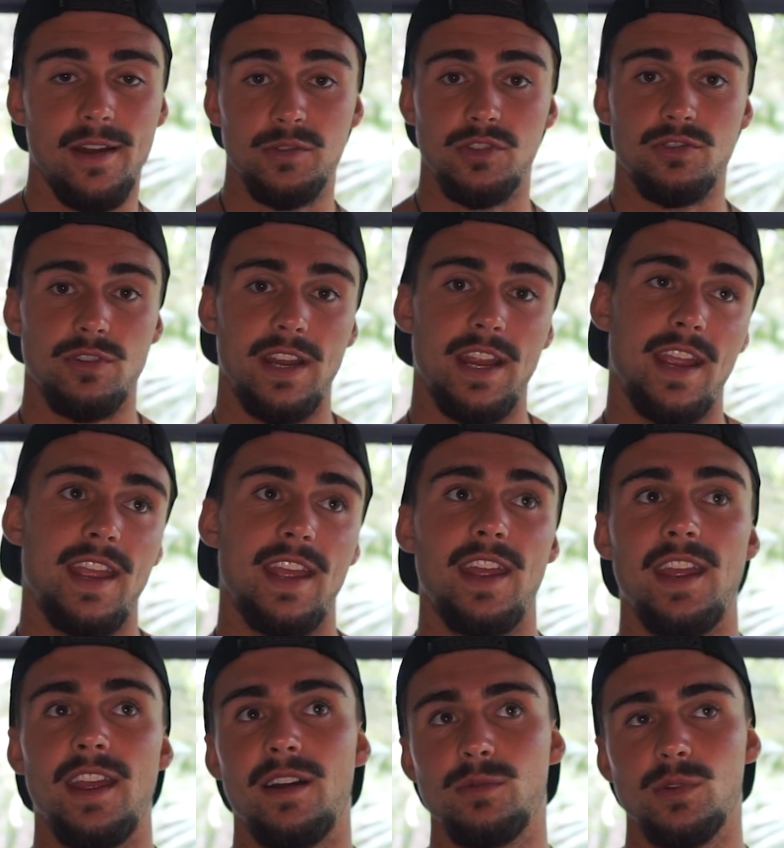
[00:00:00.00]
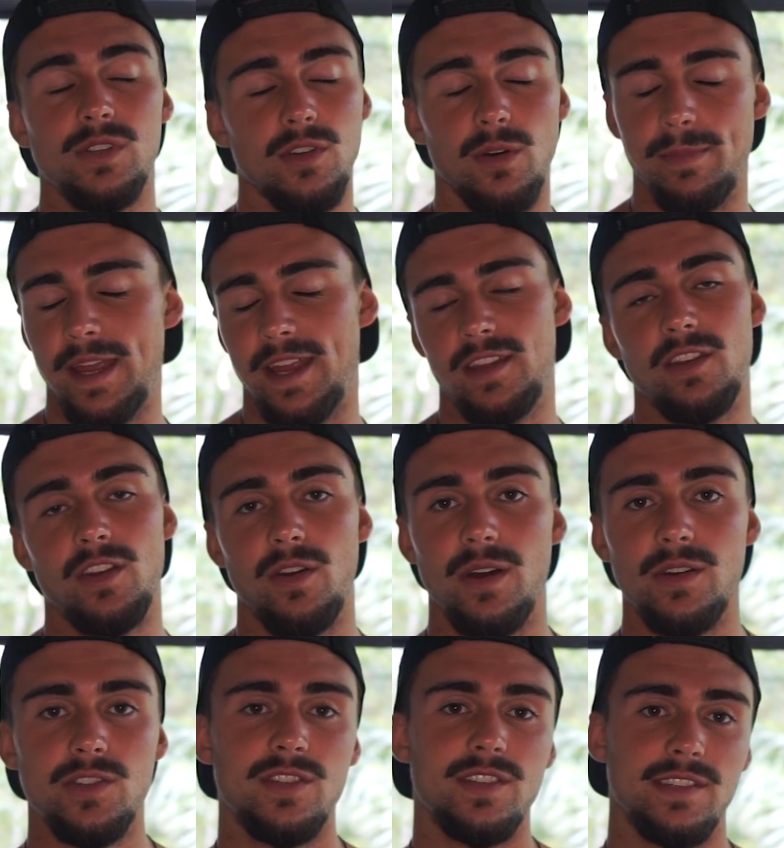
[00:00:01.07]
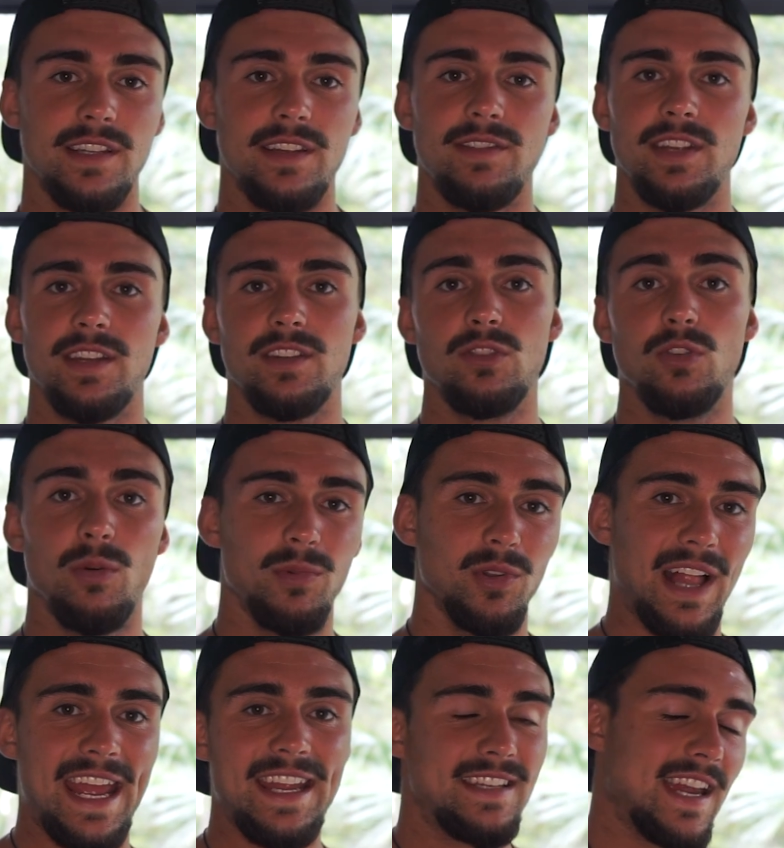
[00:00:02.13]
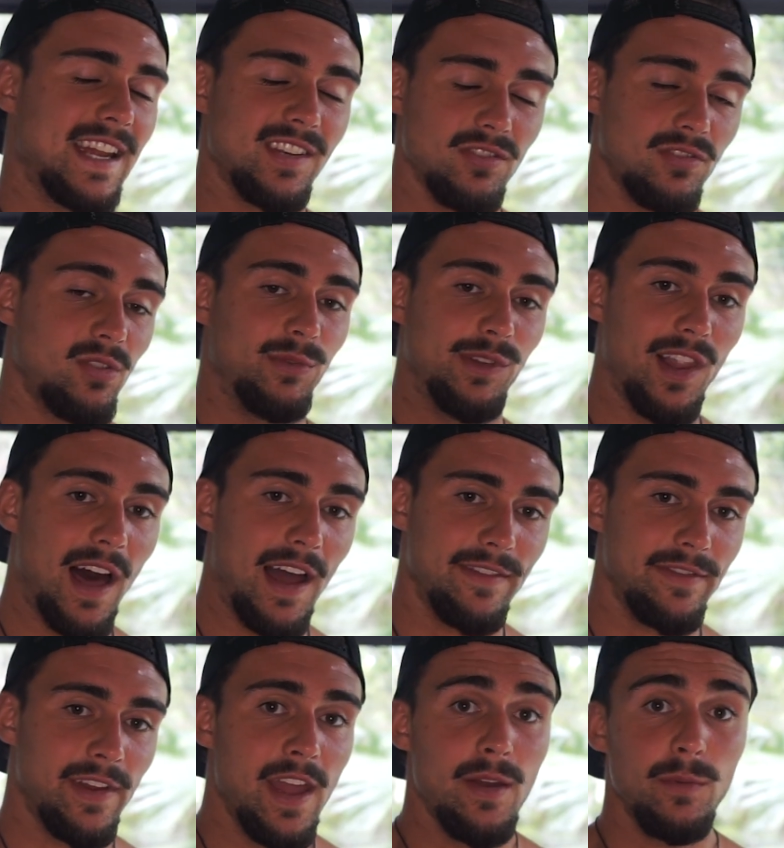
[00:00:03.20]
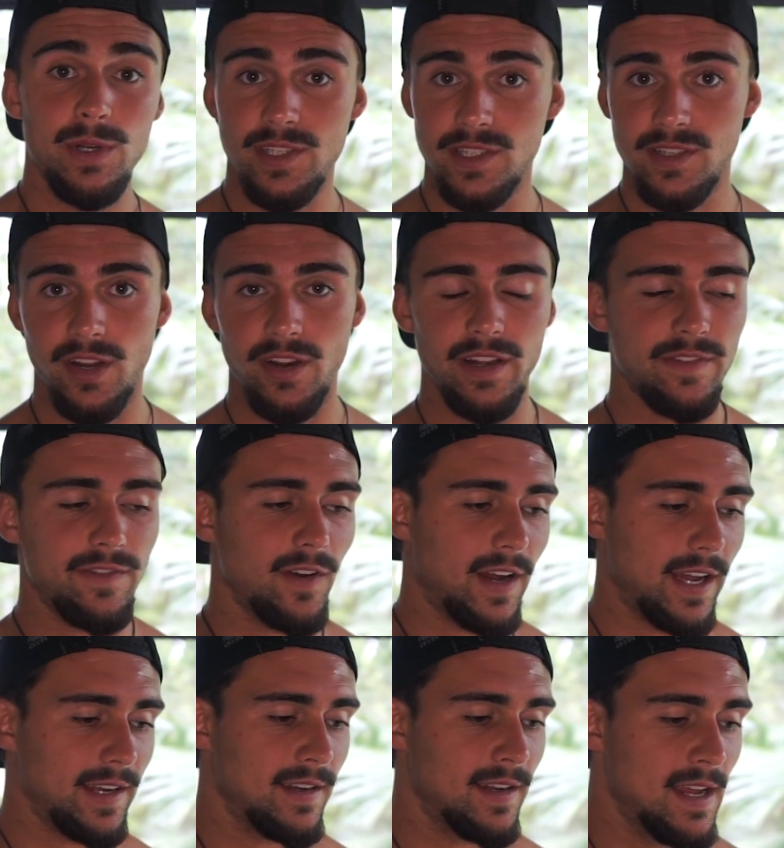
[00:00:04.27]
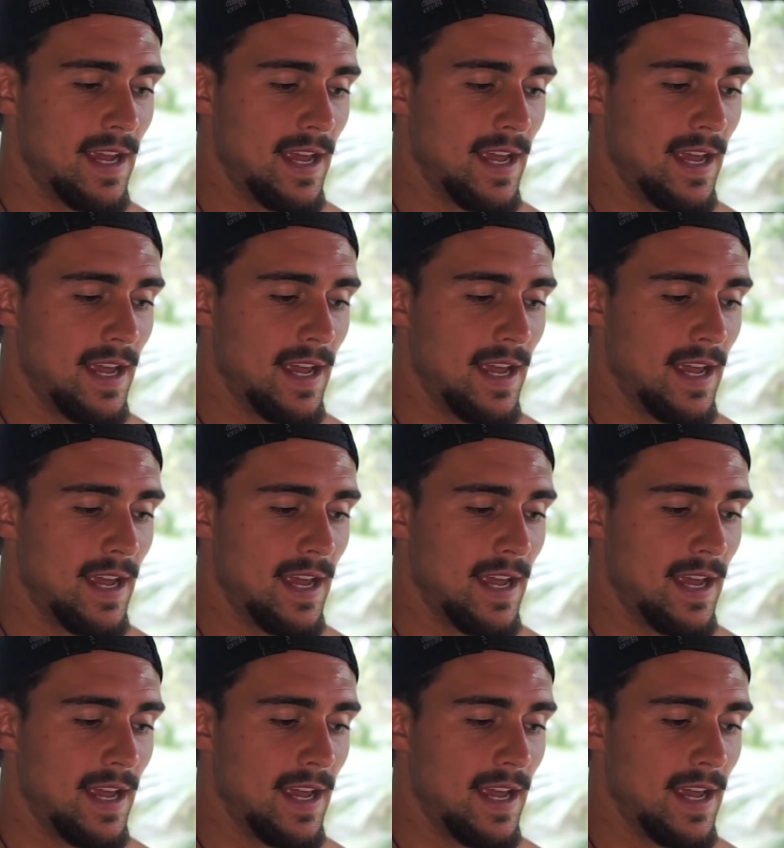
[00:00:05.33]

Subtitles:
I was drinking, I was not paying, I was just living a normal 18-year-old life, which is totally fine.